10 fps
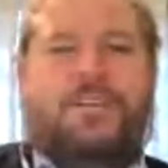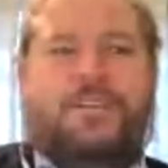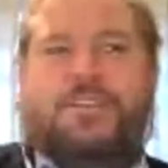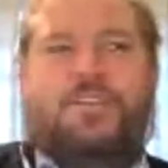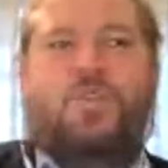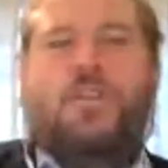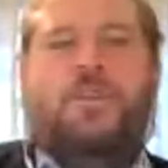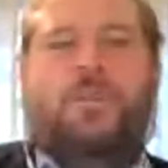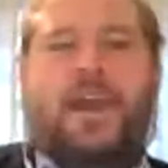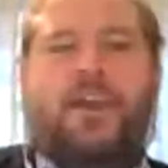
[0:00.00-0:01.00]

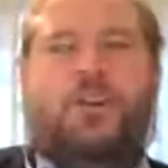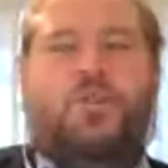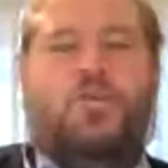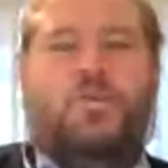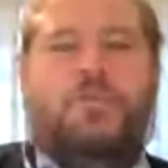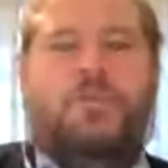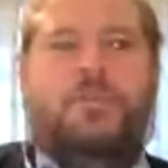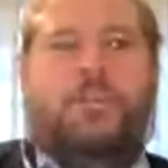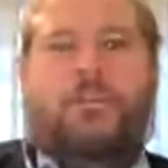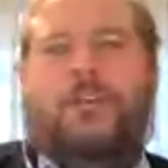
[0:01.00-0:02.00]
Stolen by who?
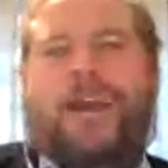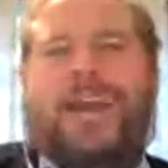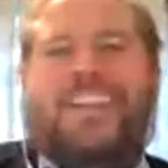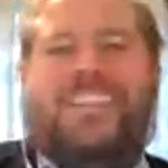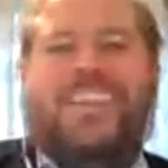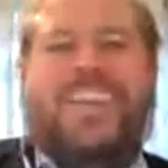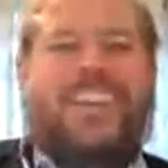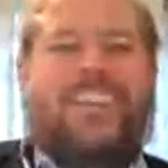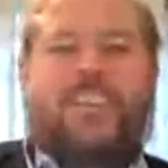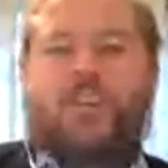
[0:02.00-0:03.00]
Right?
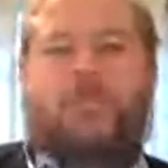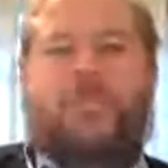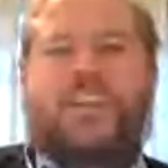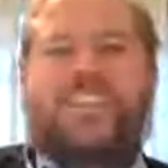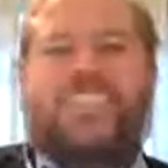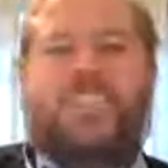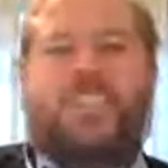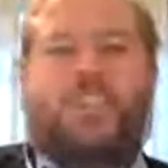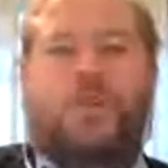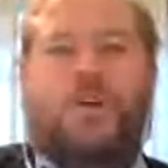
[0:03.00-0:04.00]
The Europeans didn't
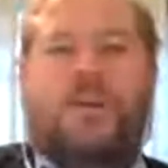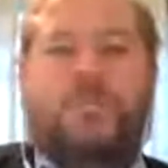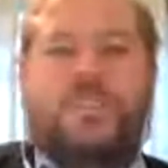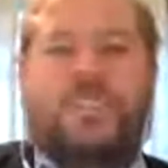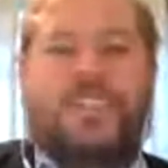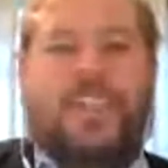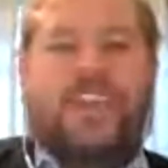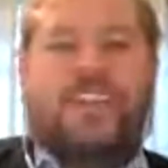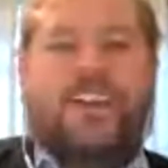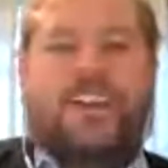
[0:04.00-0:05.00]
show up until
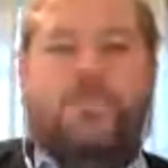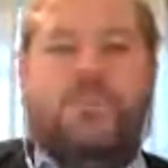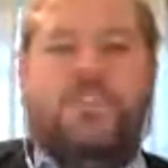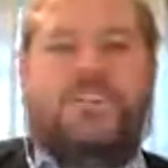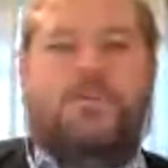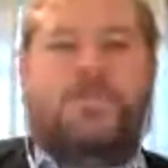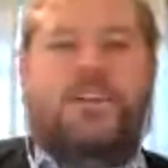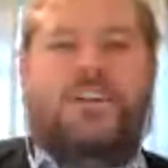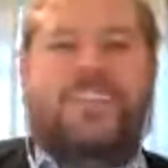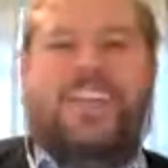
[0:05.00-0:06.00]
like a couple
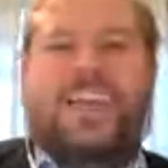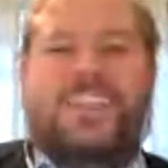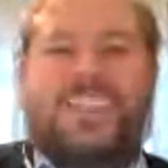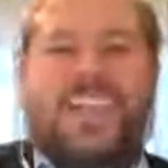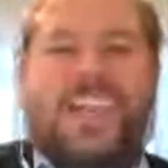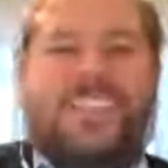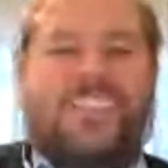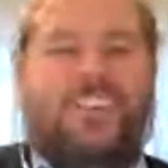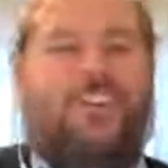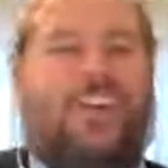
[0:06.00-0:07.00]
of years
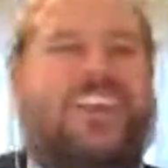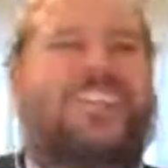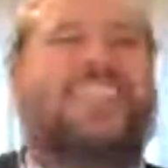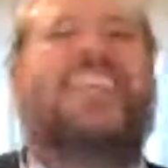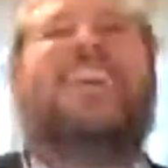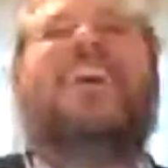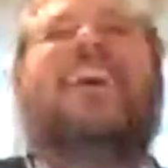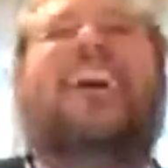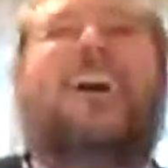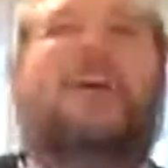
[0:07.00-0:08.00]
later, right?
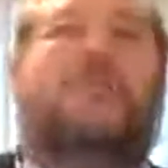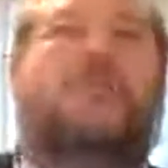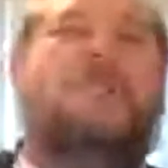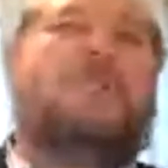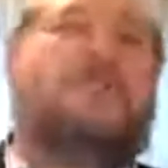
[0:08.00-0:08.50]
Um,